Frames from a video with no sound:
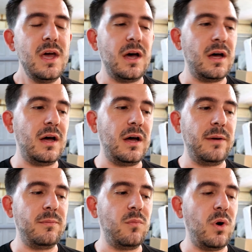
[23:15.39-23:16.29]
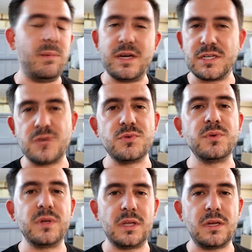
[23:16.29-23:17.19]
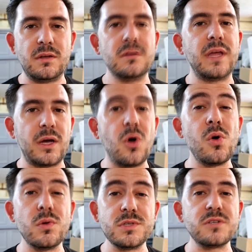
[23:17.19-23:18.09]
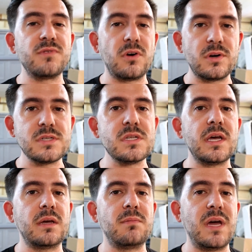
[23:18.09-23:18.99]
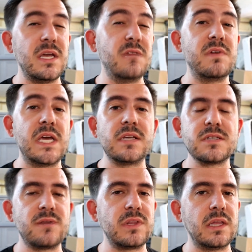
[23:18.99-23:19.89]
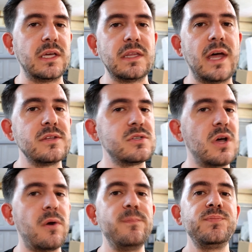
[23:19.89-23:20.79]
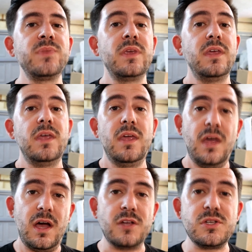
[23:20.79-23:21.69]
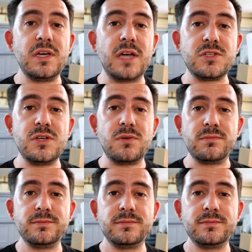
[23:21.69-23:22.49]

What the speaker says: what my schedule really holds as far as like my evenings and everything like that. So, I'll see you guys soon.